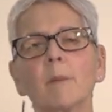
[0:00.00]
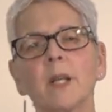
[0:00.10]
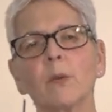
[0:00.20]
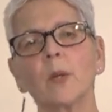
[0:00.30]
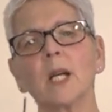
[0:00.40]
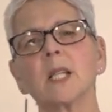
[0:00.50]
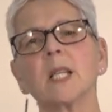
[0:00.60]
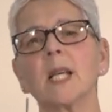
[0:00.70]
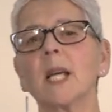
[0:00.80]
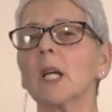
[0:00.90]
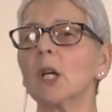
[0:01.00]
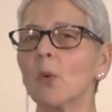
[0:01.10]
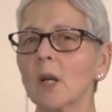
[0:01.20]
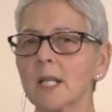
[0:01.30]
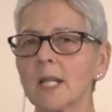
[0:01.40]
But if we undertake a
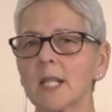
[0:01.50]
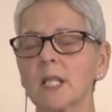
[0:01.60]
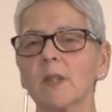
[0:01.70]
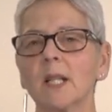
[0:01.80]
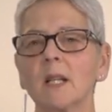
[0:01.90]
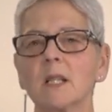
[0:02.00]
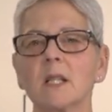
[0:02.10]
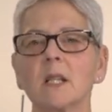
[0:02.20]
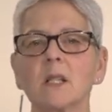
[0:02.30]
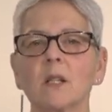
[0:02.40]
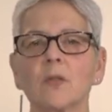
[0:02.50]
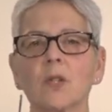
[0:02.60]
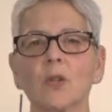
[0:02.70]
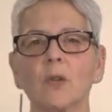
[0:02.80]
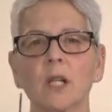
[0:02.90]
qualitative analysis of
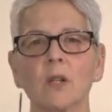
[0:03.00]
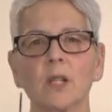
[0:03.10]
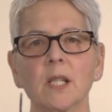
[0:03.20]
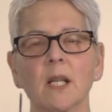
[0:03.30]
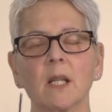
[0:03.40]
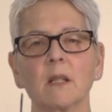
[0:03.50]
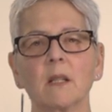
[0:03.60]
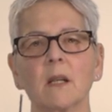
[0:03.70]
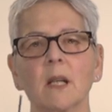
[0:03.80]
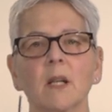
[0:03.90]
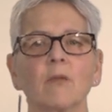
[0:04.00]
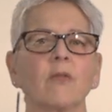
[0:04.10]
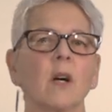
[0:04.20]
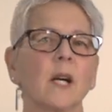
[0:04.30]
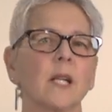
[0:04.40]
story content and
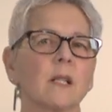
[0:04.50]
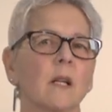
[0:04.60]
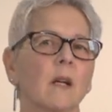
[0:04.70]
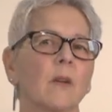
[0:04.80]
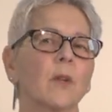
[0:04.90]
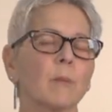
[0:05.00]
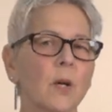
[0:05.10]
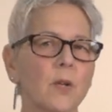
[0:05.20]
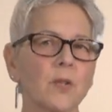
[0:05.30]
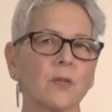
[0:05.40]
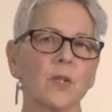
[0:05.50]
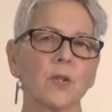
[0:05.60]
find that most of the